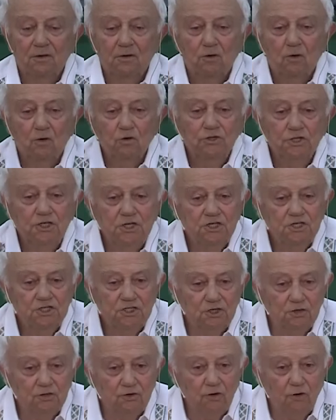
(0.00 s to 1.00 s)

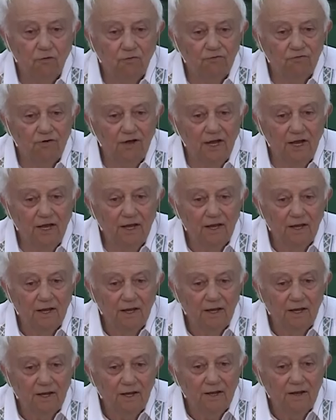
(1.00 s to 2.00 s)
condition, of a
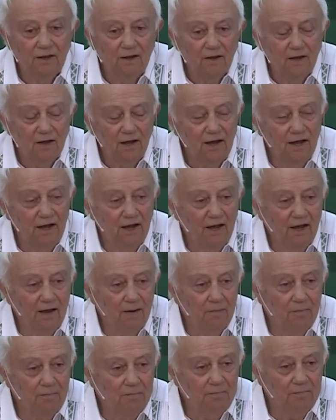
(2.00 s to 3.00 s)

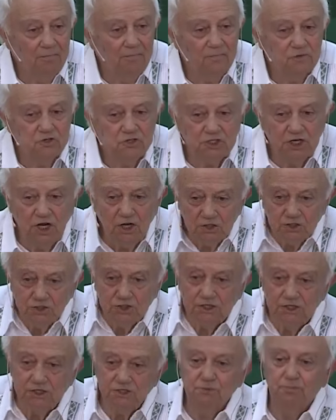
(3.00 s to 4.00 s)
um,
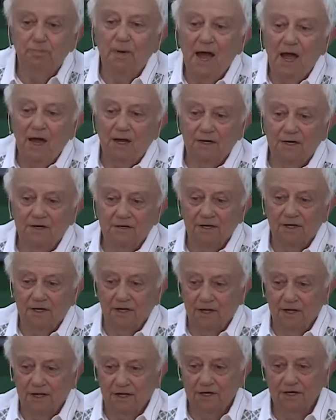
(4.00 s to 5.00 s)
centuries back
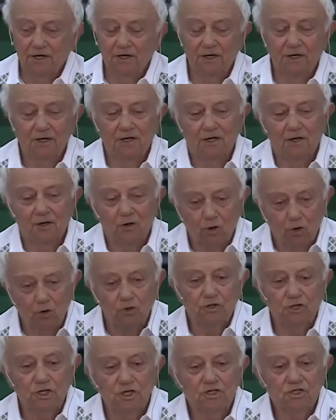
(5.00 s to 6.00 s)
in
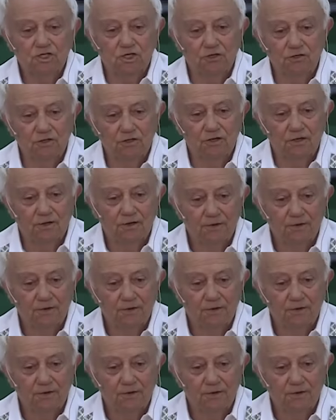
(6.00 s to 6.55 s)
condition,